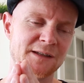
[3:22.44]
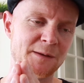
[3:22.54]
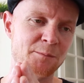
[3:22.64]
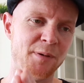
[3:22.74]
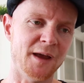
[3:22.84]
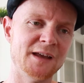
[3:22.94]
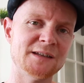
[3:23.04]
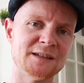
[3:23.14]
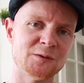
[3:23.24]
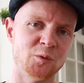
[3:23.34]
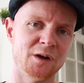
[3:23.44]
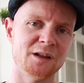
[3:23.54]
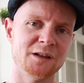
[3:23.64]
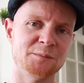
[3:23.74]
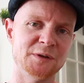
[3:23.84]
the bass,
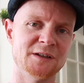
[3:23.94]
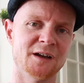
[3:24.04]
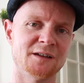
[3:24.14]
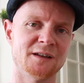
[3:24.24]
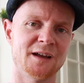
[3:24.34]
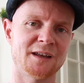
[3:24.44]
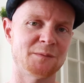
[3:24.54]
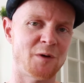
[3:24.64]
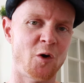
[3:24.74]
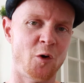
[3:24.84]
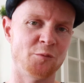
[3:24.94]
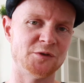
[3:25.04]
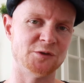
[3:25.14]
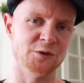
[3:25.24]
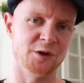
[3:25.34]
will be done like in my home
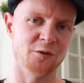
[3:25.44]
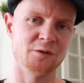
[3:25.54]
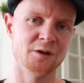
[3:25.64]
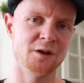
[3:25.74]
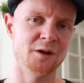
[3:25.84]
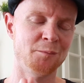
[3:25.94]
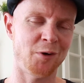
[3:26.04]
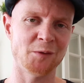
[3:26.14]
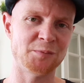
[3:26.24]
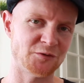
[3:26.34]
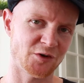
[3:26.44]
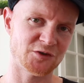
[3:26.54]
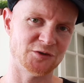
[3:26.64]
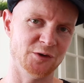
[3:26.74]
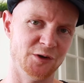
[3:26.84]
studio, Pulpit Rock
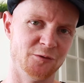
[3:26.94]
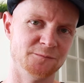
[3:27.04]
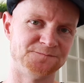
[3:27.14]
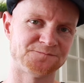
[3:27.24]
Studio.